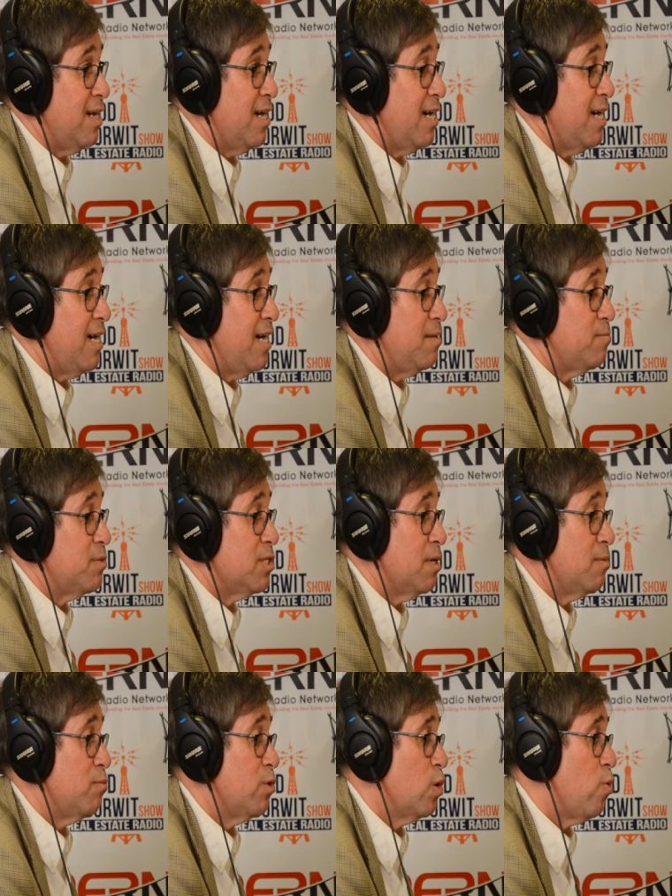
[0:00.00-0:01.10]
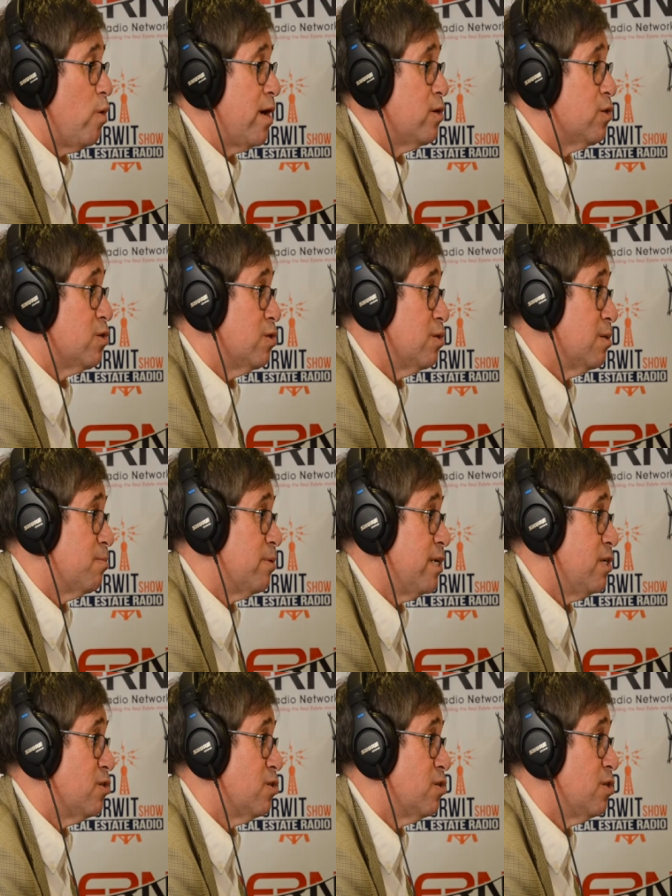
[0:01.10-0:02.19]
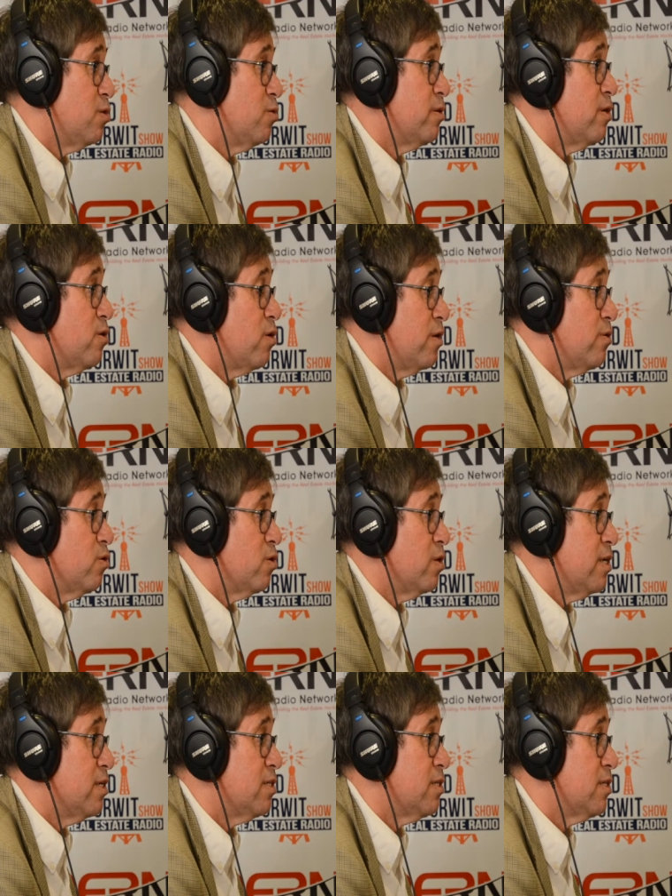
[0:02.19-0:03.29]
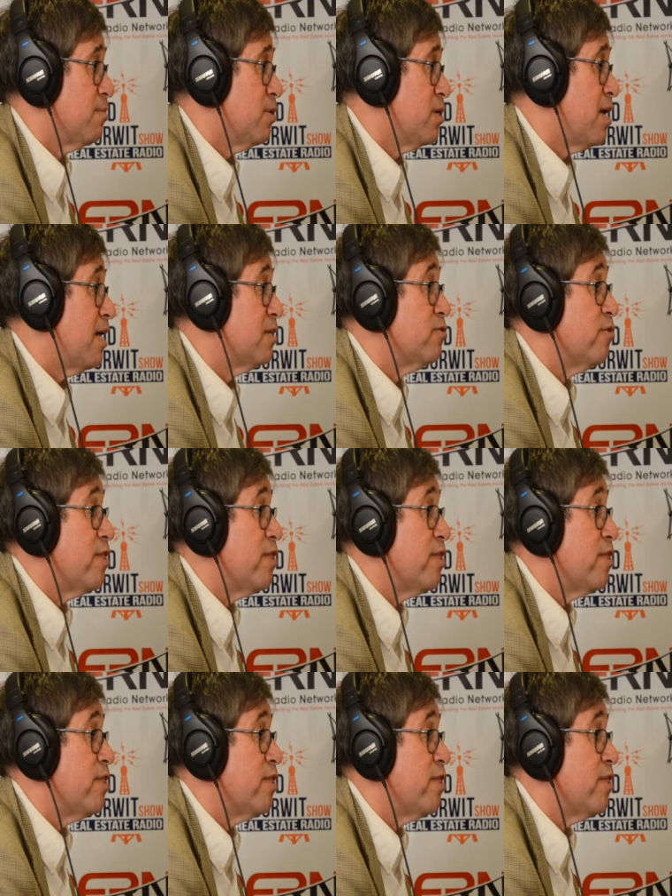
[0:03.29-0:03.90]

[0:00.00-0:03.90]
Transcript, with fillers: Um, some require certain appraisers to do it that are on their list, some are not.